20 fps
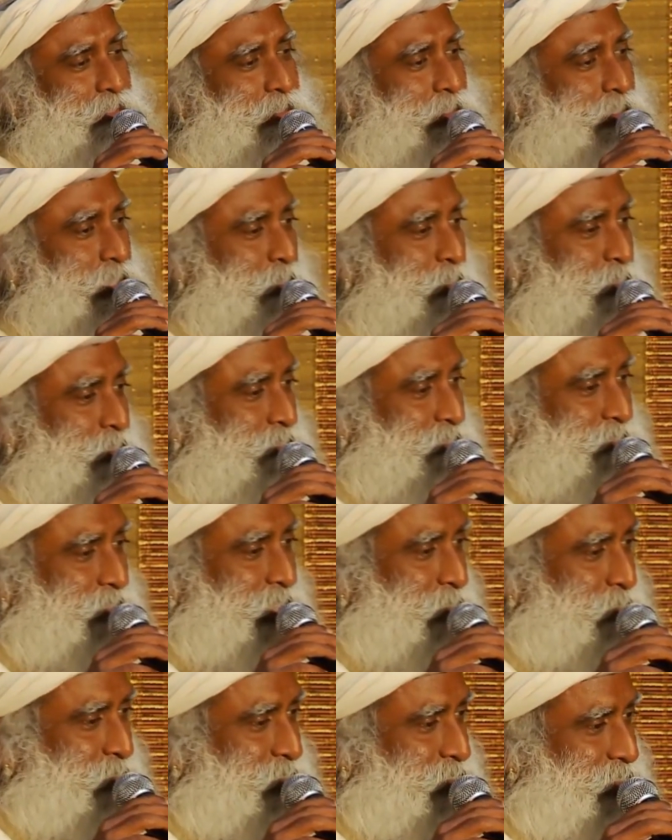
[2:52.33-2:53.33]
A couple of
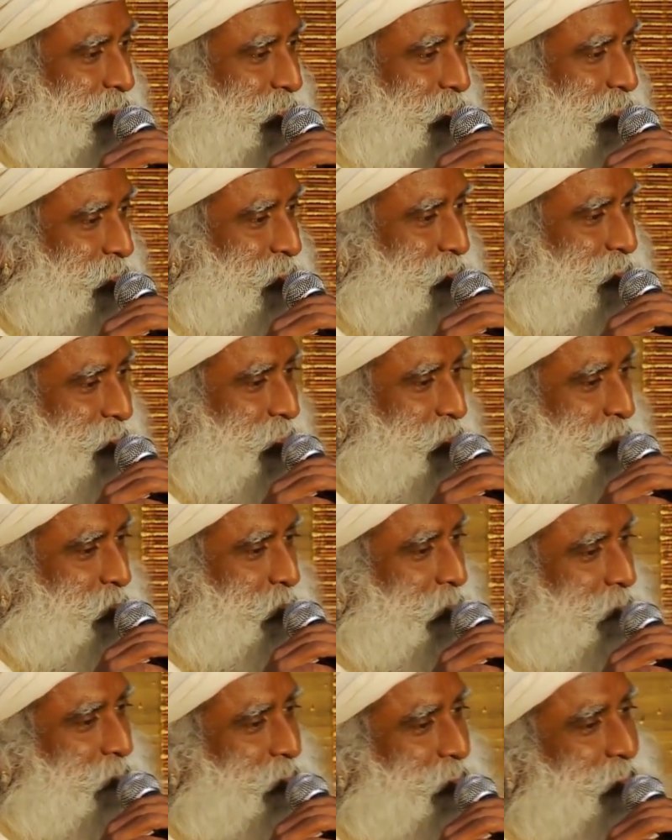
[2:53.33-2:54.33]
times in the last
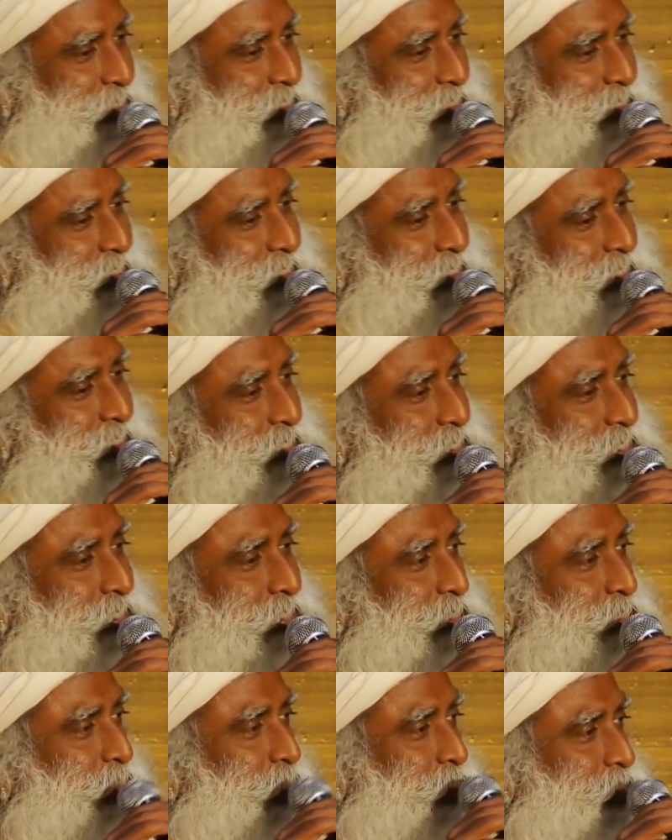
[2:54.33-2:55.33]
10–12 years,
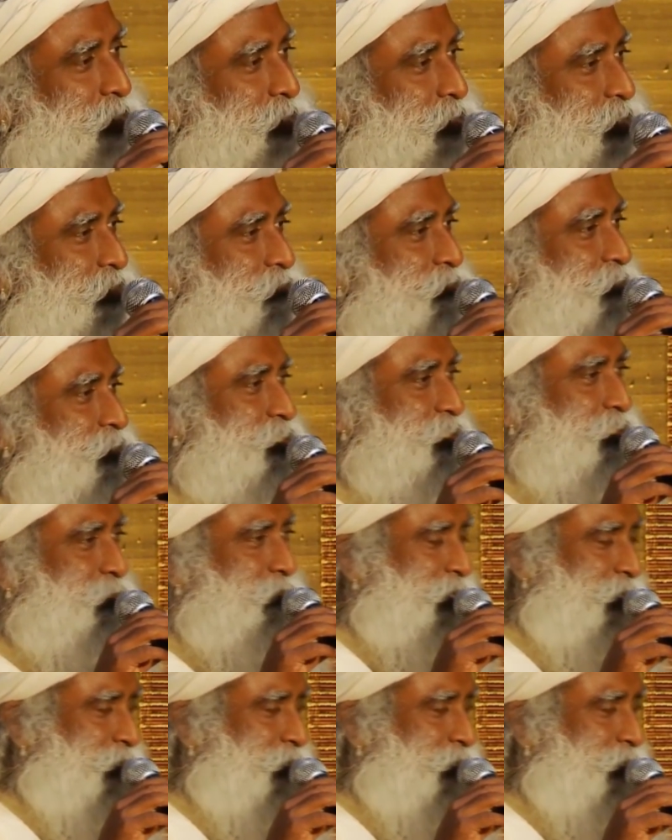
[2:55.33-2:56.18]
doctors have written